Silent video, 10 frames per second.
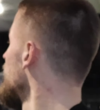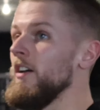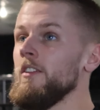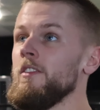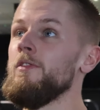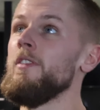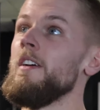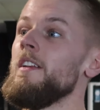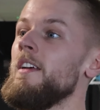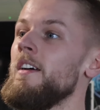Cozy
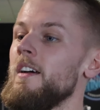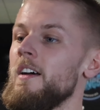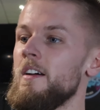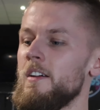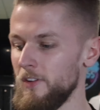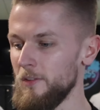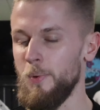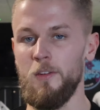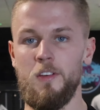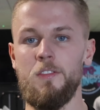feel. Feels
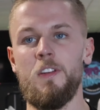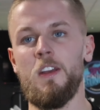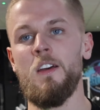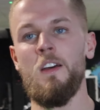positive in here.